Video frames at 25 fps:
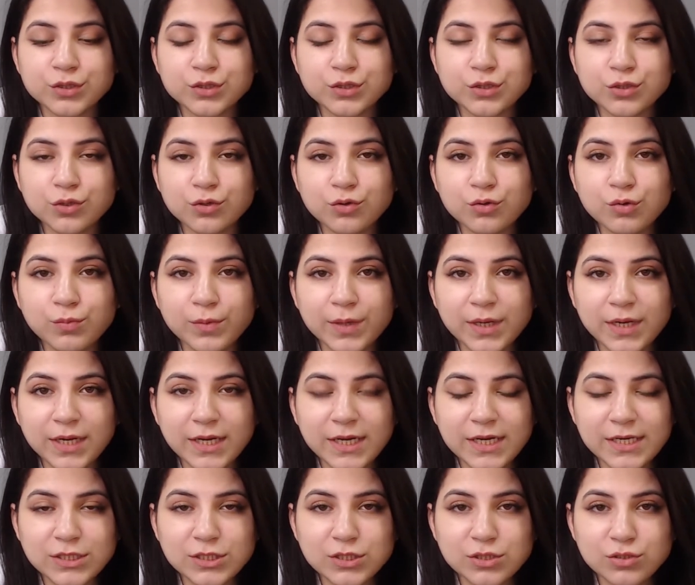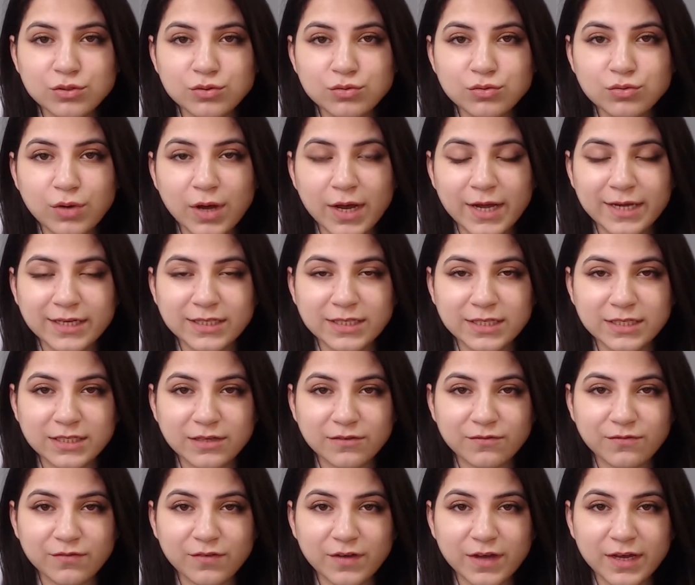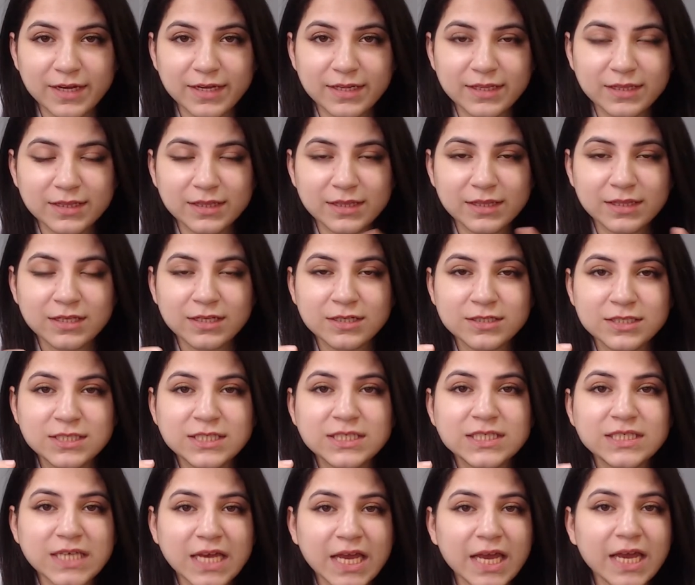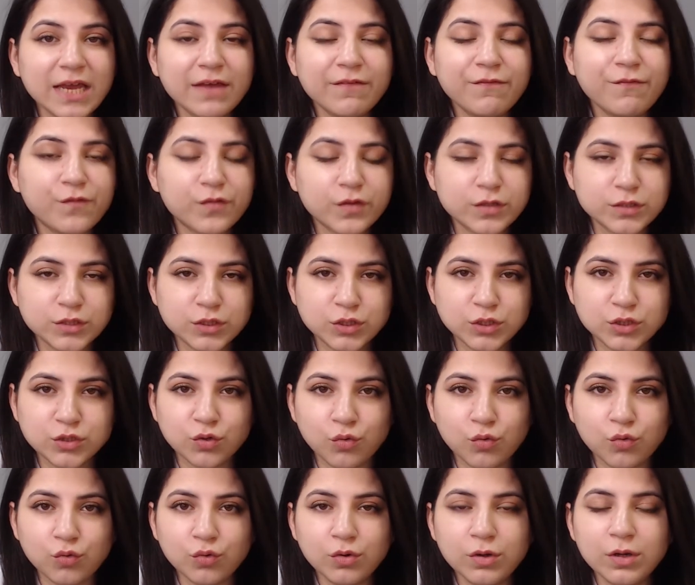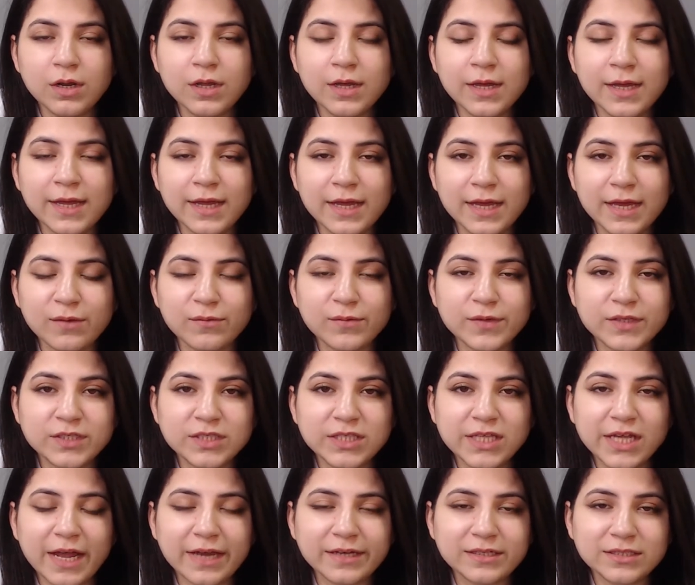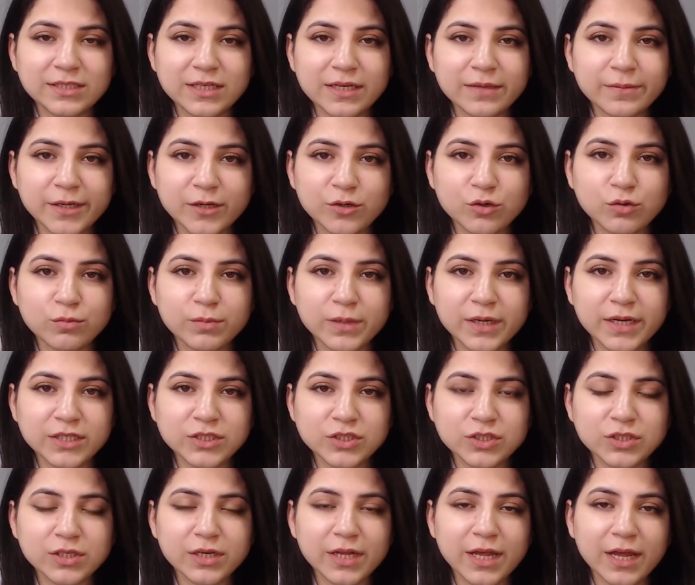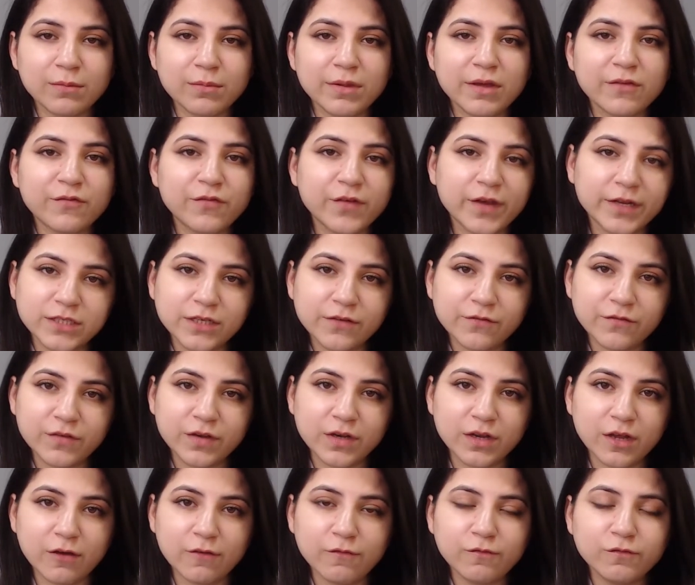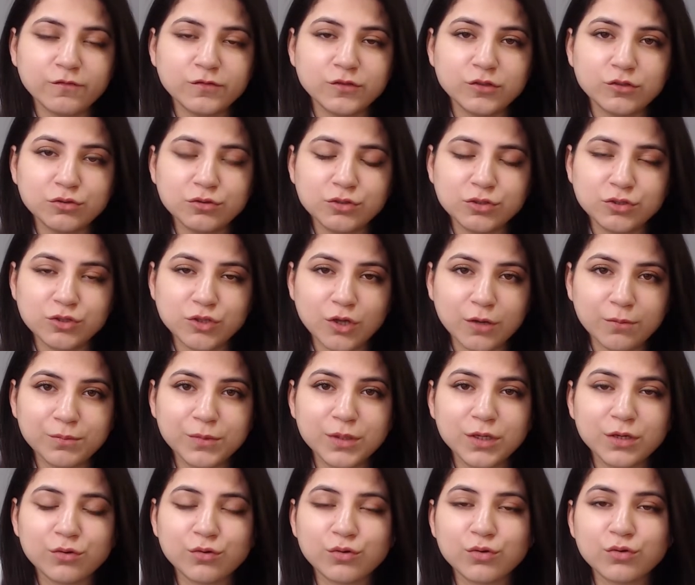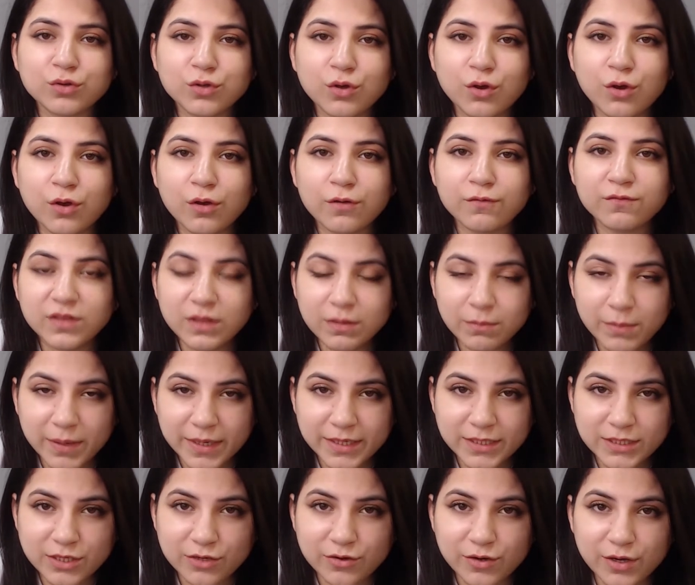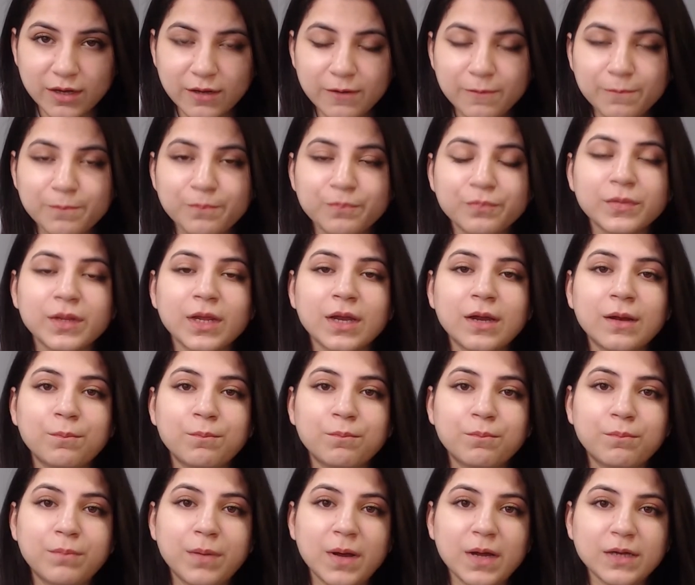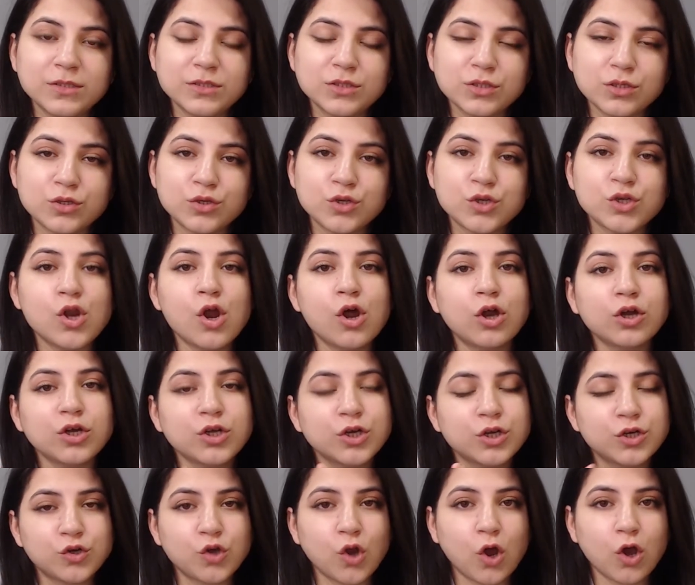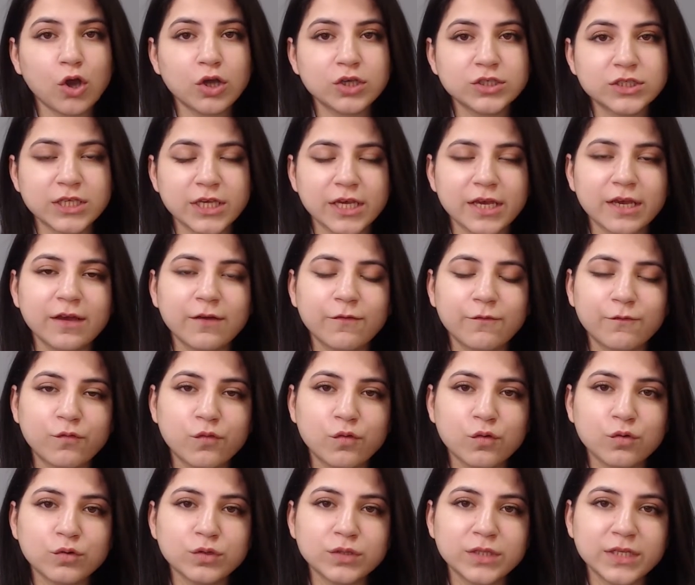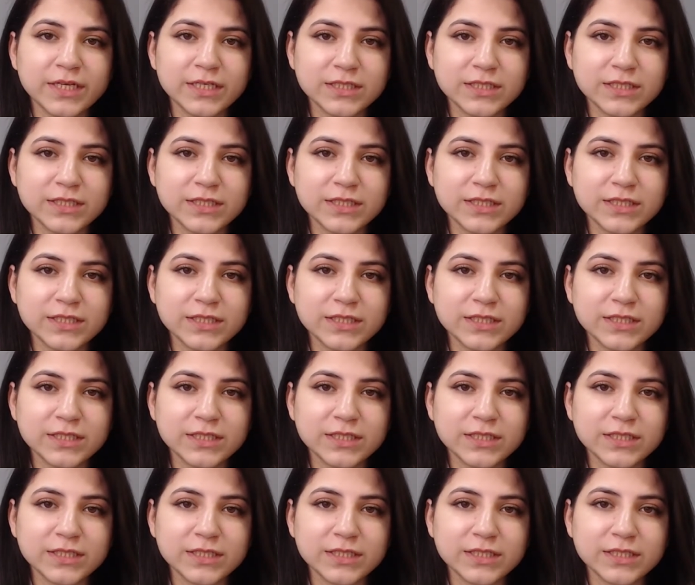So we need to identify the safe zone in which the antimicrobial agent can be effective enough to stop the growth of the bacteria, but not toxic for the